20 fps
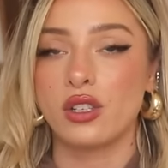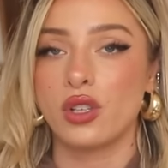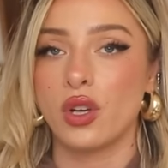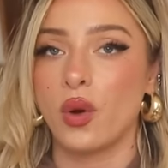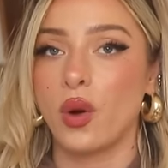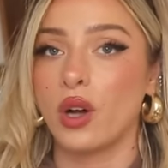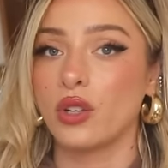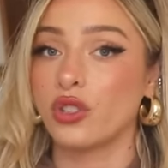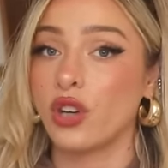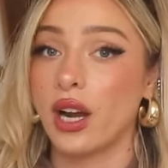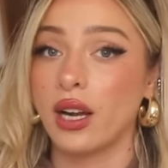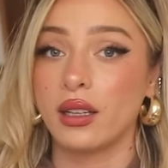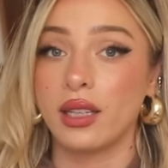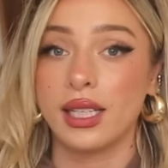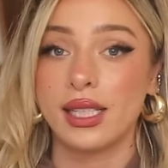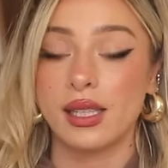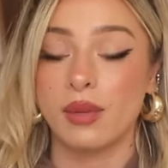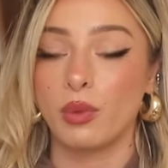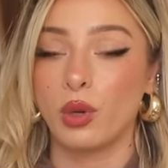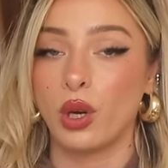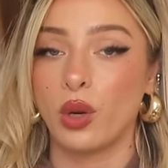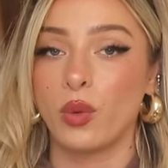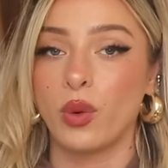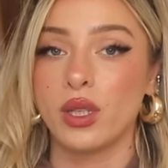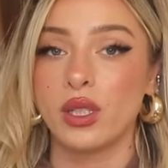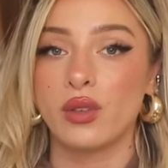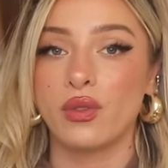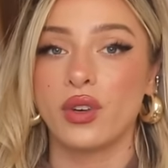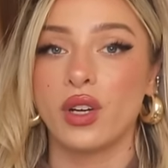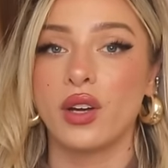So I'll try to link some good
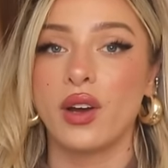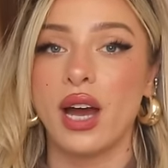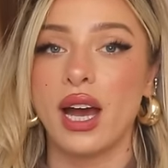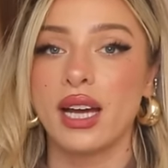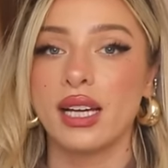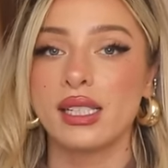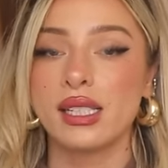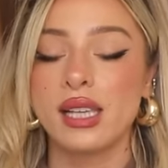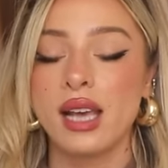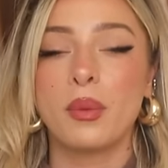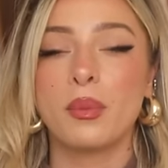ones for you guys,